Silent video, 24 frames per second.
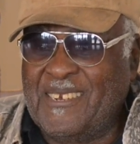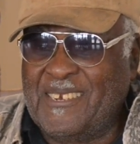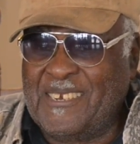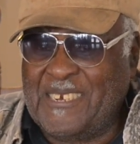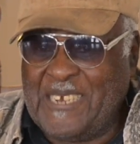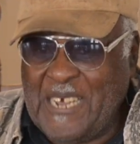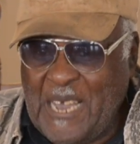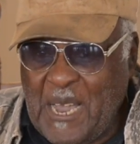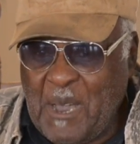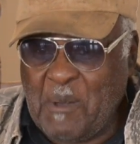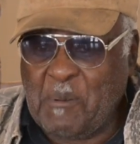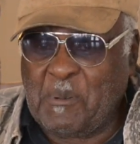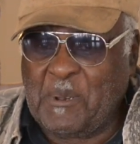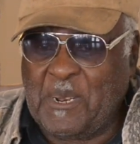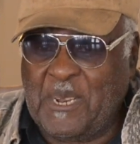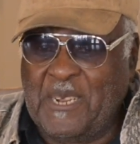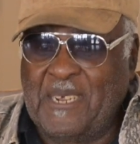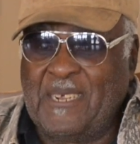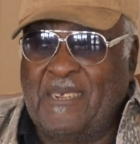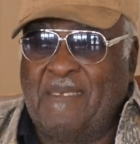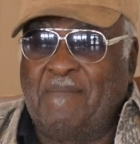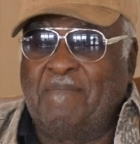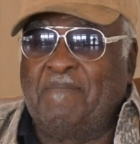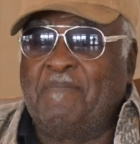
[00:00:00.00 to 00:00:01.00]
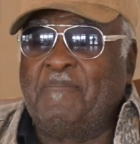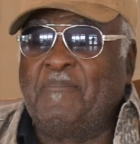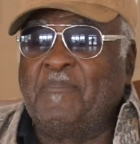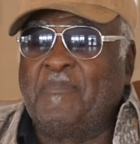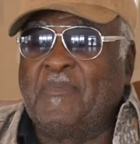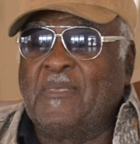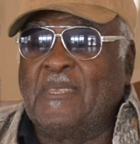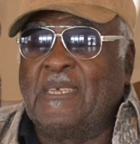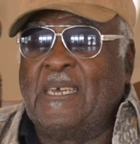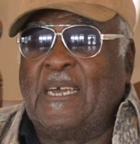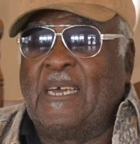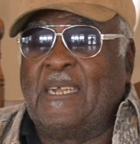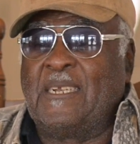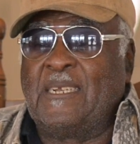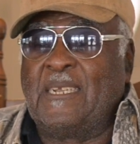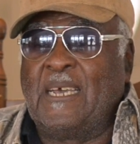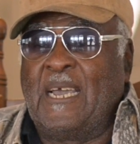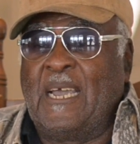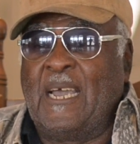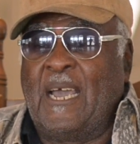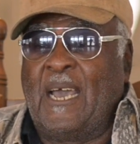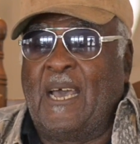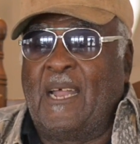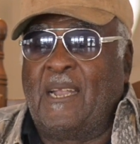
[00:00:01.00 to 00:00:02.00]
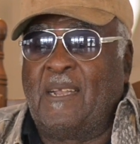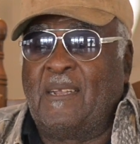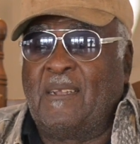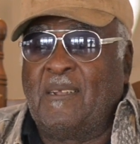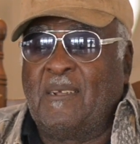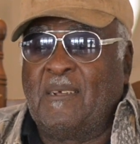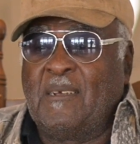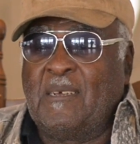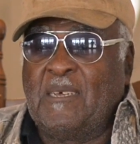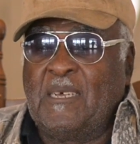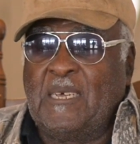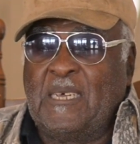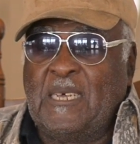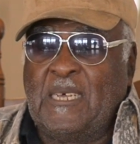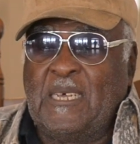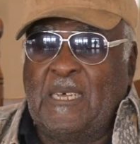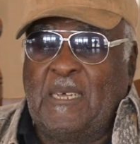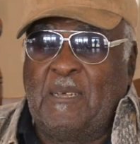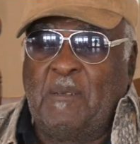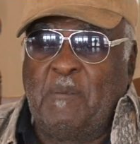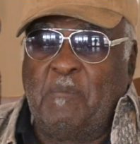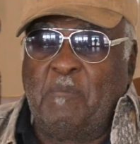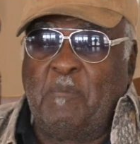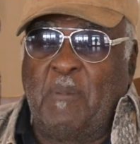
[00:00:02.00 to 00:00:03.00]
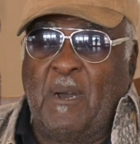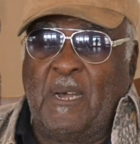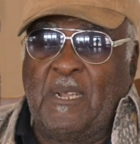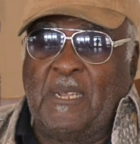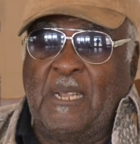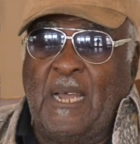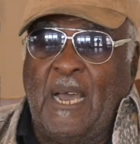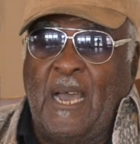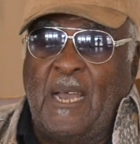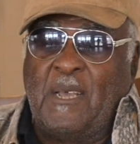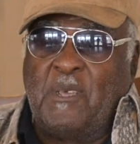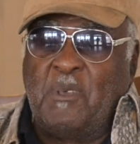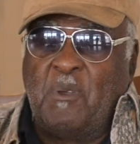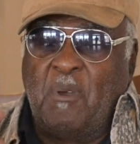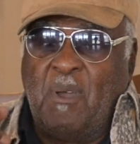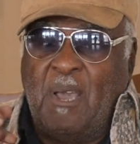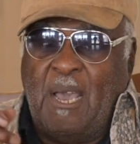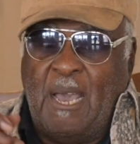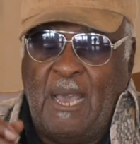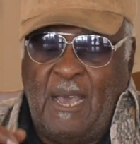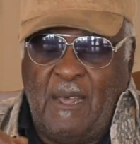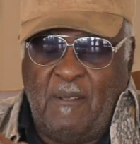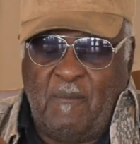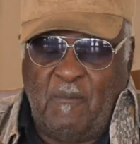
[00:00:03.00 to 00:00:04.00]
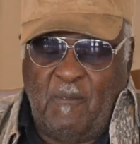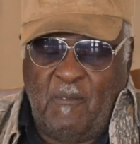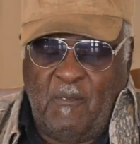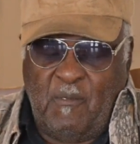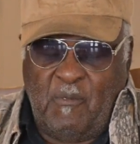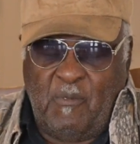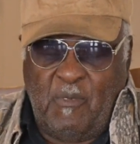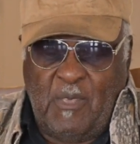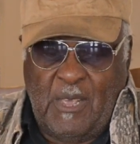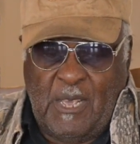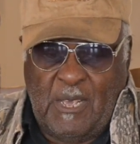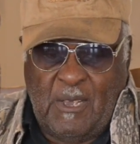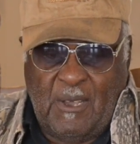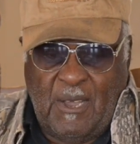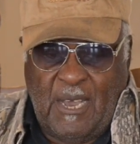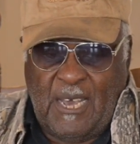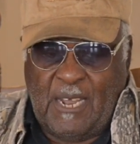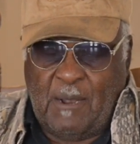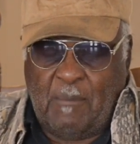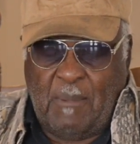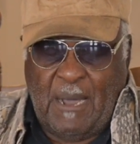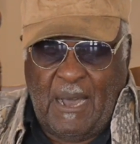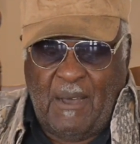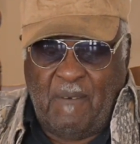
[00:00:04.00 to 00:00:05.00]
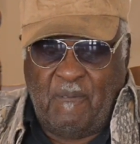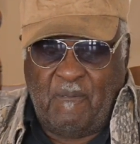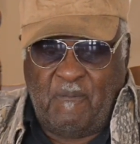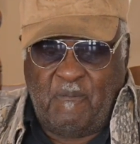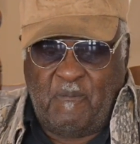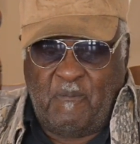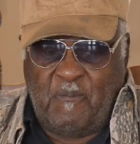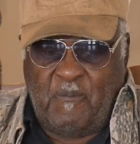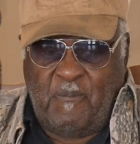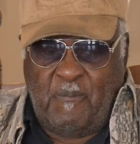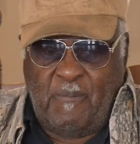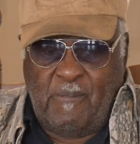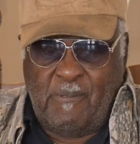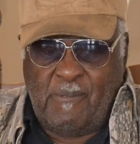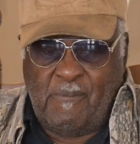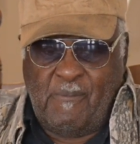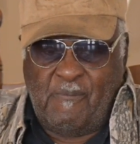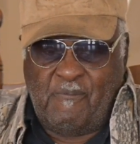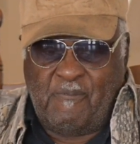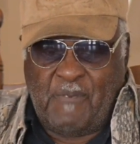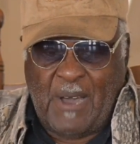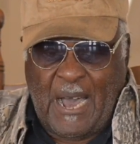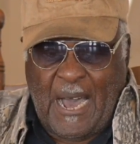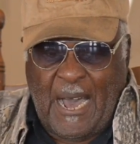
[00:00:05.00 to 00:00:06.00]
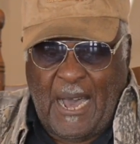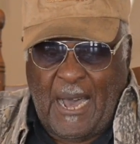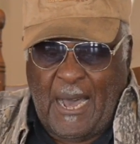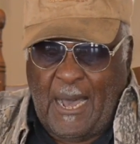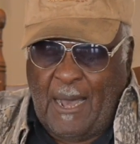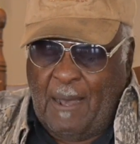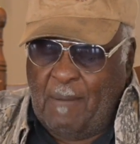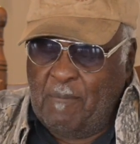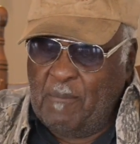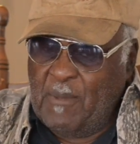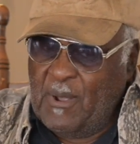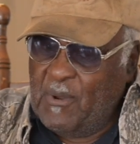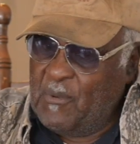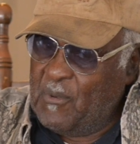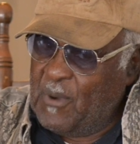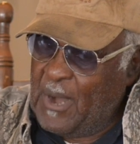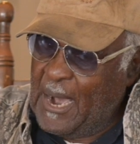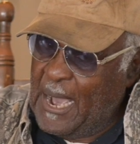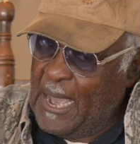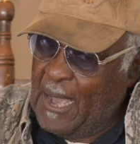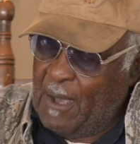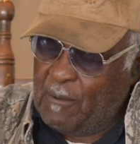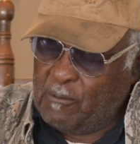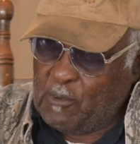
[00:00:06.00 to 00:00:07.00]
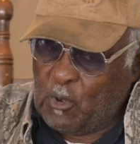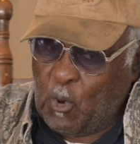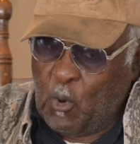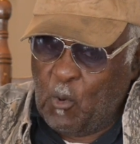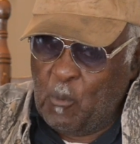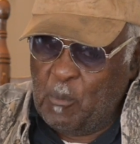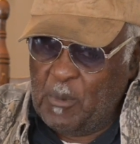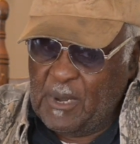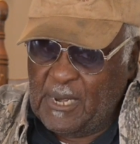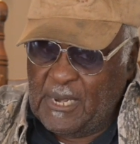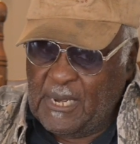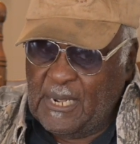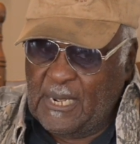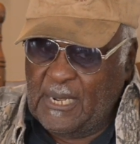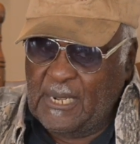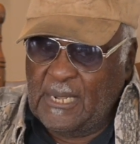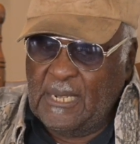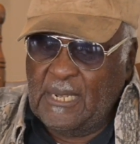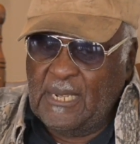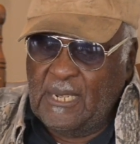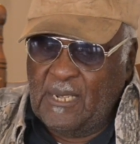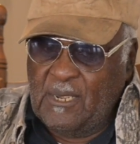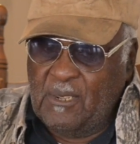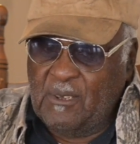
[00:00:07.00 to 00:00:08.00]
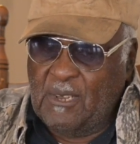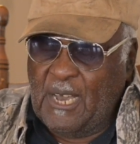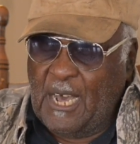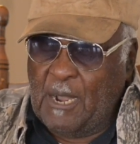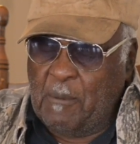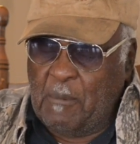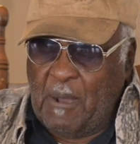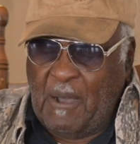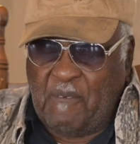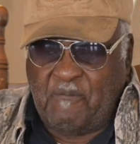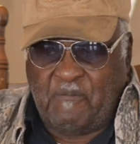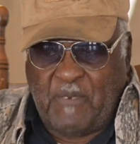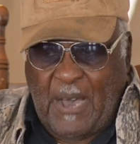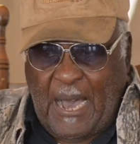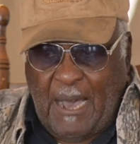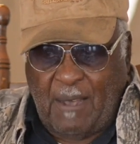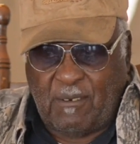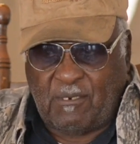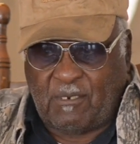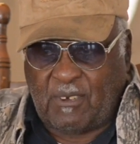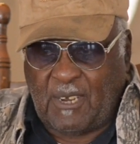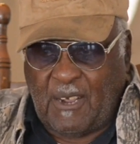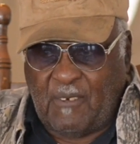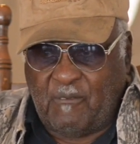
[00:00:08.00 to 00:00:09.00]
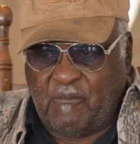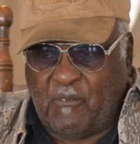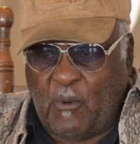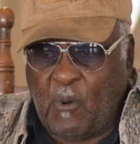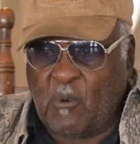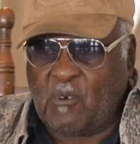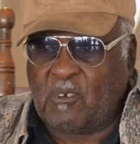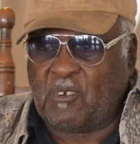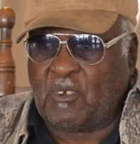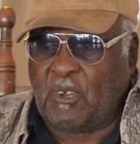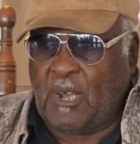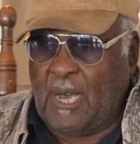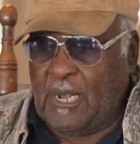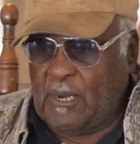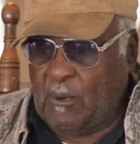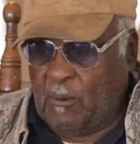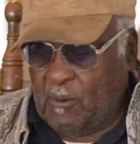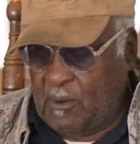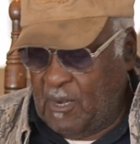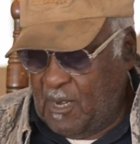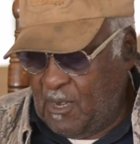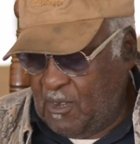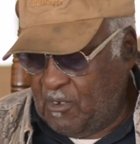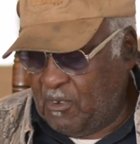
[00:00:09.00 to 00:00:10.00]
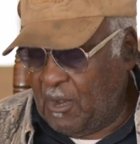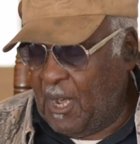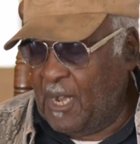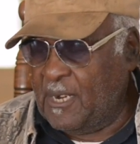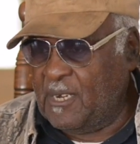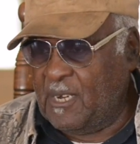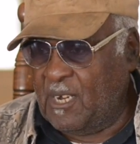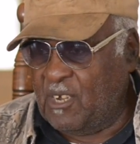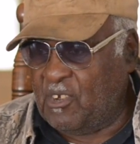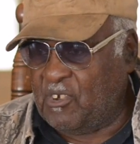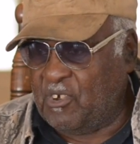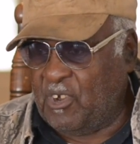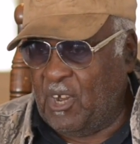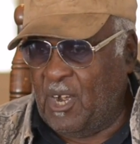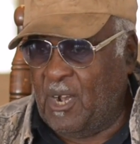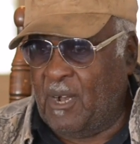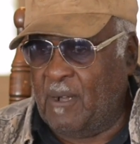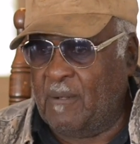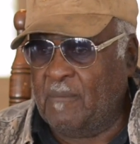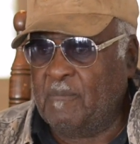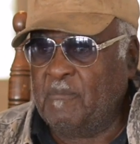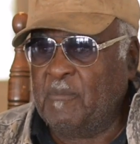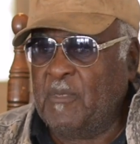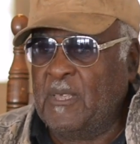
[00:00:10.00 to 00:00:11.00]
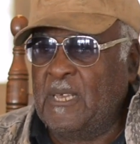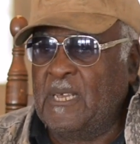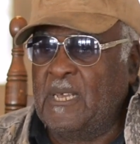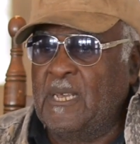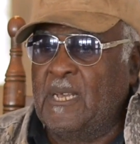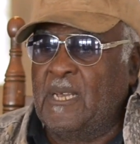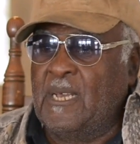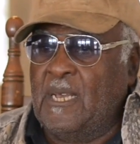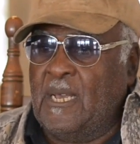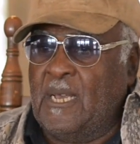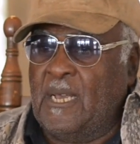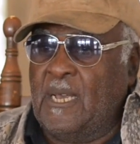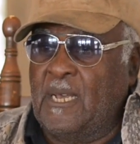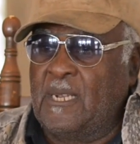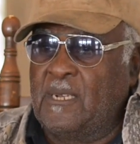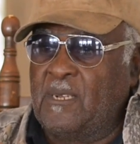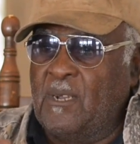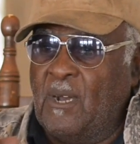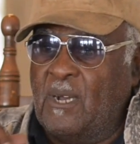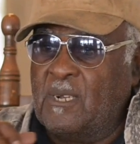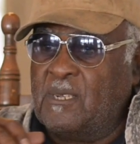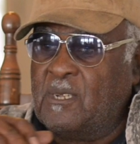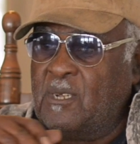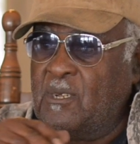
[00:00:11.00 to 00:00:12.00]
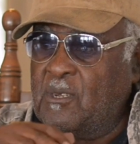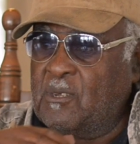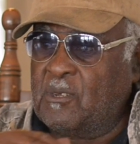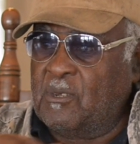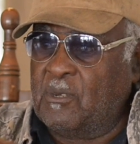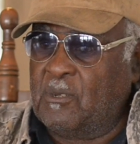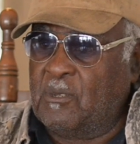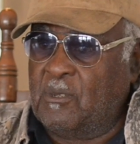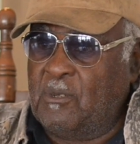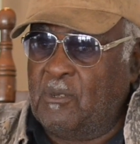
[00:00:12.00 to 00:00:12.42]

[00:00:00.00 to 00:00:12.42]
deputy, and then, but now you had about five. Ralph told me they got about 5 or 6 folks sat in the chair, and done this,